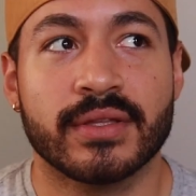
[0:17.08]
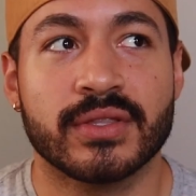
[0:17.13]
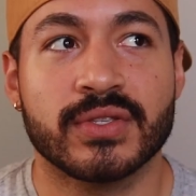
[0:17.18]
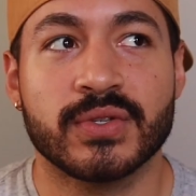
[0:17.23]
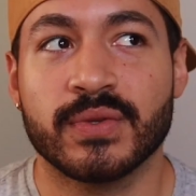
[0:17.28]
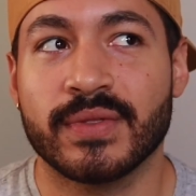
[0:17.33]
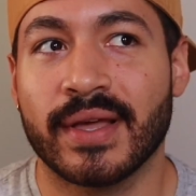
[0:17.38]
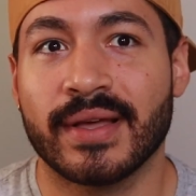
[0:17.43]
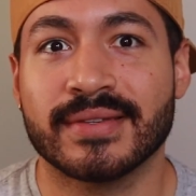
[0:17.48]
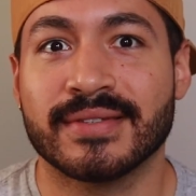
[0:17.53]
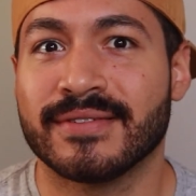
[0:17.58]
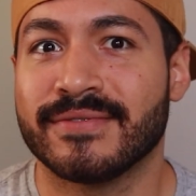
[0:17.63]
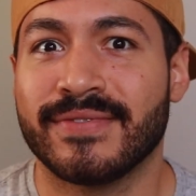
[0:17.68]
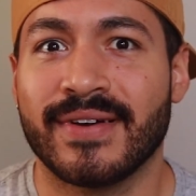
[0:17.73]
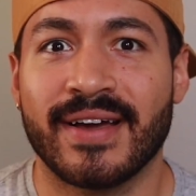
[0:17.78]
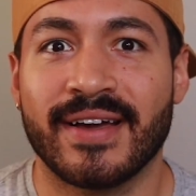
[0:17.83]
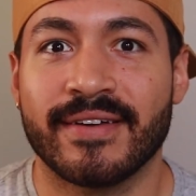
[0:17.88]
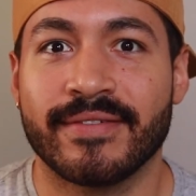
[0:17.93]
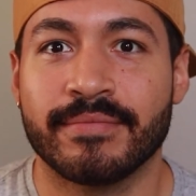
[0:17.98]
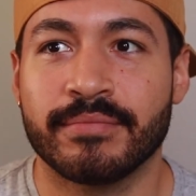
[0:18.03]
the
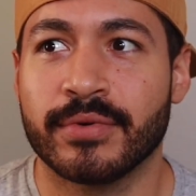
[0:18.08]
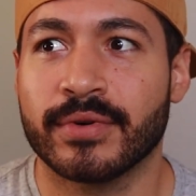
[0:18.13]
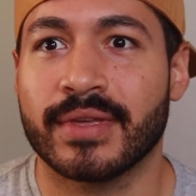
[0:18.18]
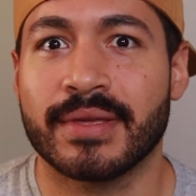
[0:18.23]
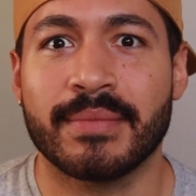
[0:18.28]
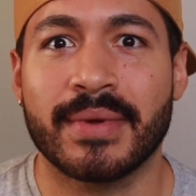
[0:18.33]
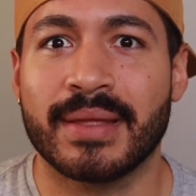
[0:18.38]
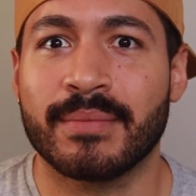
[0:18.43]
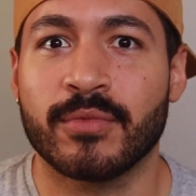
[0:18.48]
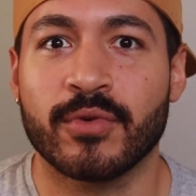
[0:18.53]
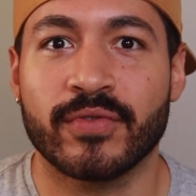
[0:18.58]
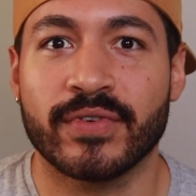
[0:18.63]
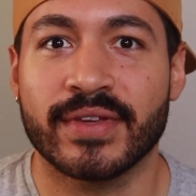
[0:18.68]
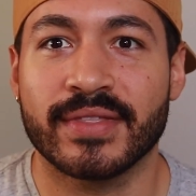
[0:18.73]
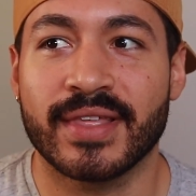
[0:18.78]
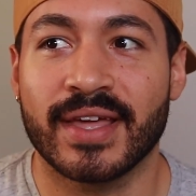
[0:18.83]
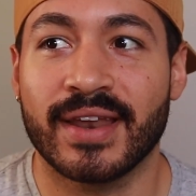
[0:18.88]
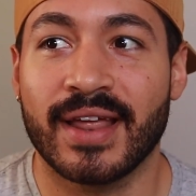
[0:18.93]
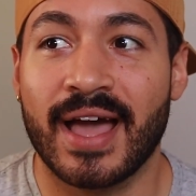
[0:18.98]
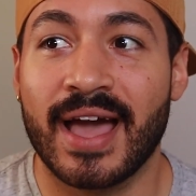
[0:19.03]
2005 Boogeyman movie
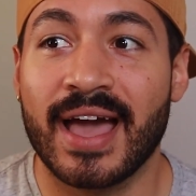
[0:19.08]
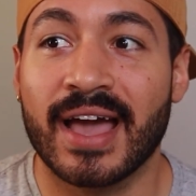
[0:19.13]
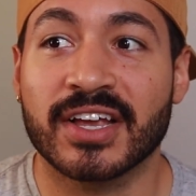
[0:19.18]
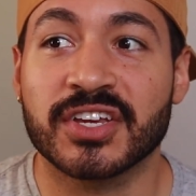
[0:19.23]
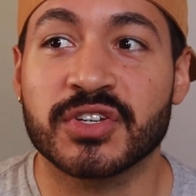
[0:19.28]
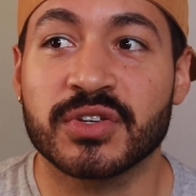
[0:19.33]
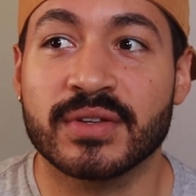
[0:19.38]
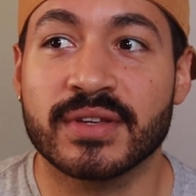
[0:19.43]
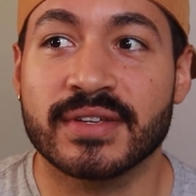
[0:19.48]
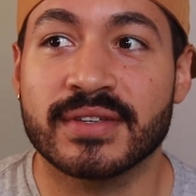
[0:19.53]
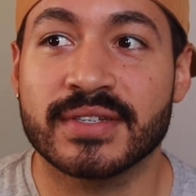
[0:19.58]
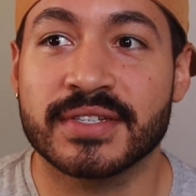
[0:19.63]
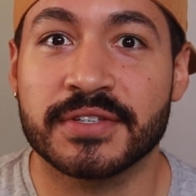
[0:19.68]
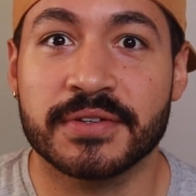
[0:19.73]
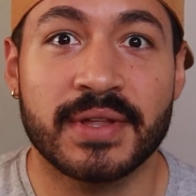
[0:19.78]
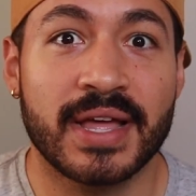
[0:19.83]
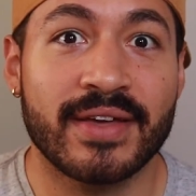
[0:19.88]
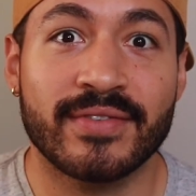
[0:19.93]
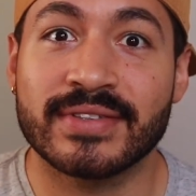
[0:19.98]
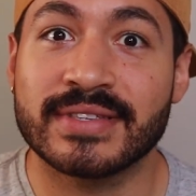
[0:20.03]
that I actually
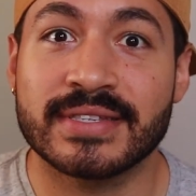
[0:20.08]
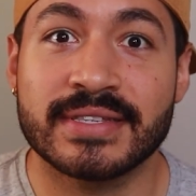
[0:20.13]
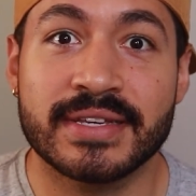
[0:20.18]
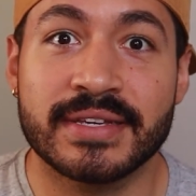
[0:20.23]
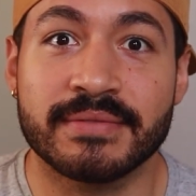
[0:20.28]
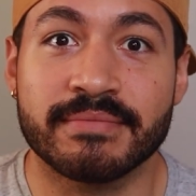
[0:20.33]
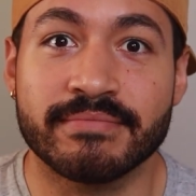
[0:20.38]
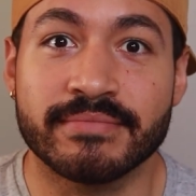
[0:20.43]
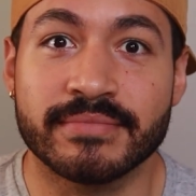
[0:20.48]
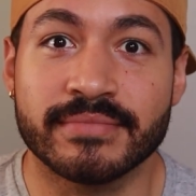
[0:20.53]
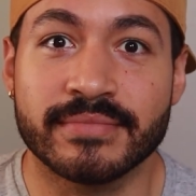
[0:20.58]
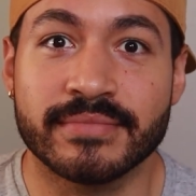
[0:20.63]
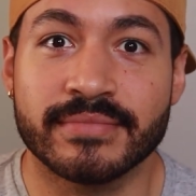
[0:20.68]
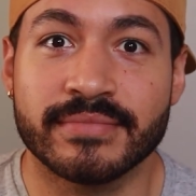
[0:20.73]
still haven't seen.